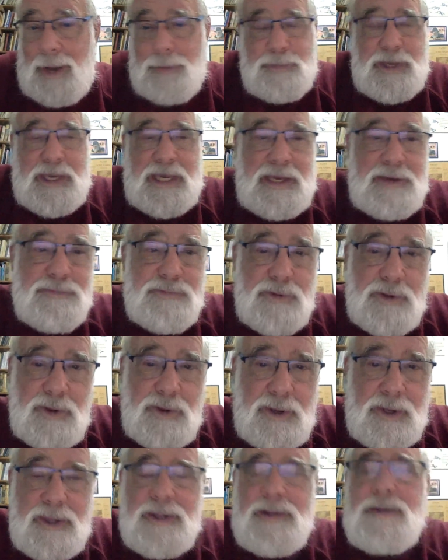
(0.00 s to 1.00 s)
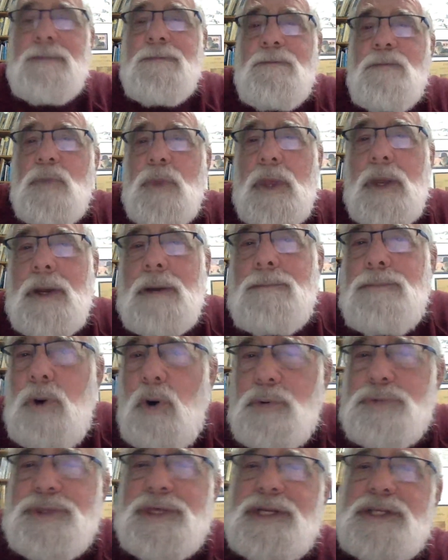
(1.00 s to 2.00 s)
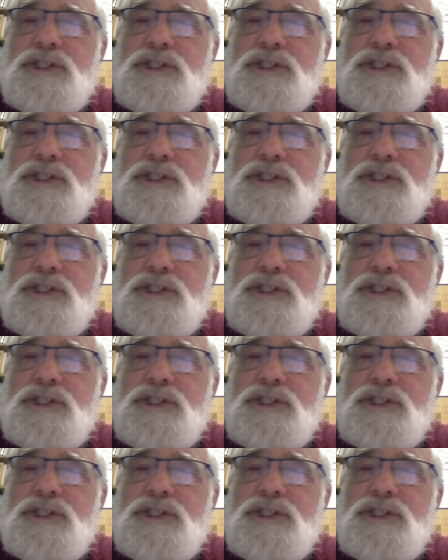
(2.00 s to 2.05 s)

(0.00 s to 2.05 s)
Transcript: upheaval, both in